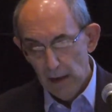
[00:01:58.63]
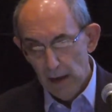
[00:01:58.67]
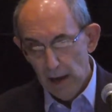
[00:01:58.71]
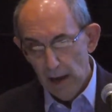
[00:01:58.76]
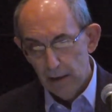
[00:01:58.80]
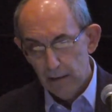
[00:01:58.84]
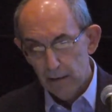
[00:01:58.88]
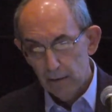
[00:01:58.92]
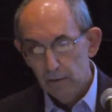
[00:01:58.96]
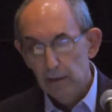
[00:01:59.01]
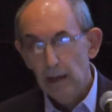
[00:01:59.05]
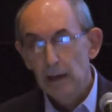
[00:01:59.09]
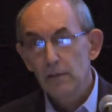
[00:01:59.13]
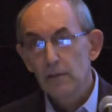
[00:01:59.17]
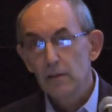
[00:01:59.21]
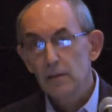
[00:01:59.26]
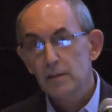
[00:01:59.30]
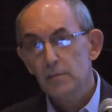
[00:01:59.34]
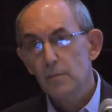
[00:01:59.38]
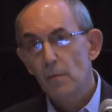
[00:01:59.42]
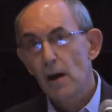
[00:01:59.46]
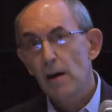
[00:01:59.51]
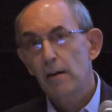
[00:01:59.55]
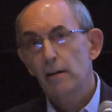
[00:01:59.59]
And to lay
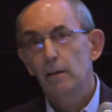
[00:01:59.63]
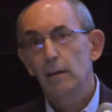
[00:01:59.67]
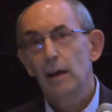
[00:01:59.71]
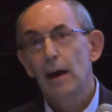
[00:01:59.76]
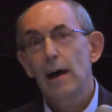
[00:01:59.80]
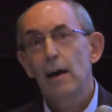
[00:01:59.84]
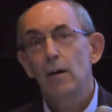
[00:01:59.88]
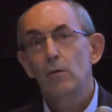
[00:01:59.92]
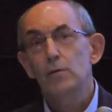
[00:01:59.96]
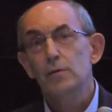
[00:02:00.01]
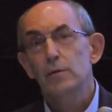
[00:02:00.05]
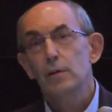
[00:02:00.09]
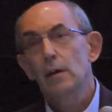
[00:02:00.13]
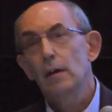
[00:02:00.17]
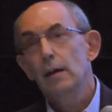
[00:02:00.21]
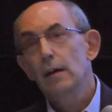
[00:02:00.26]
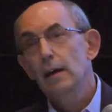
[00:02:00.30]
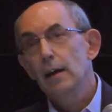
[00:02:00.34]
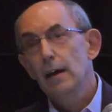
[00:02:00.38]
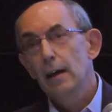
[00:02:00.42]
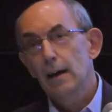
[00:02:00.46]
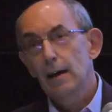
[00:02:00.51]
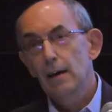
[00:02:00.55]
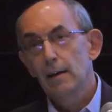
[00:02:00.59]
this model out
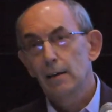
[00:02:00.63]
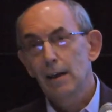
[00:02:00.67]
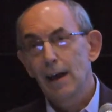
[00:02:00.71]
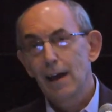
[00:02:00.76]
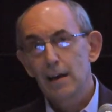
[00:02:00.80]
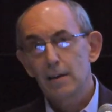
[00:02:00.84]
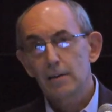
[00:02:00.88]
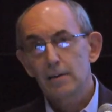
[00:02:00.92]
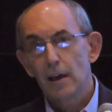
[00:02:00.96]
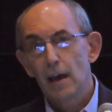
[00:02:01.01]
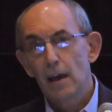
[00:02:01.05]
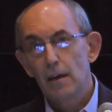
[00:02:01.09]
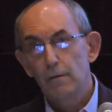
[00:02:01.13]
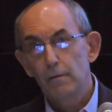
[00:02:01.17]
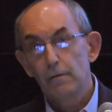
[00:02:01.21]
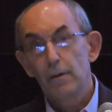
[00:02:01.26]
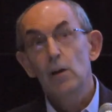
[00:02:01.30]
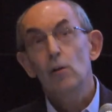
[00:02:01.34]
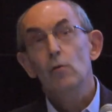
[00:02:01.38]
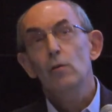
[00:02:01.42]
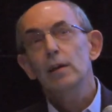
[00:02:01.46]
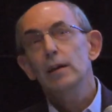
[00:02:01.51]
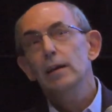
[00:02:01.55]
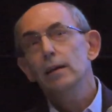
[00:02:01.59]
as a
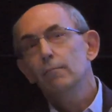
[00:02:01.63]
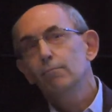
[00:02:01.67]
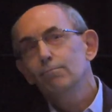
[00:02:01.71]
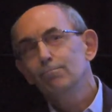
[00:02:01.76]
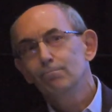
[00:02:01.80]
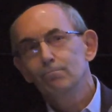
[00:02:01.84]
very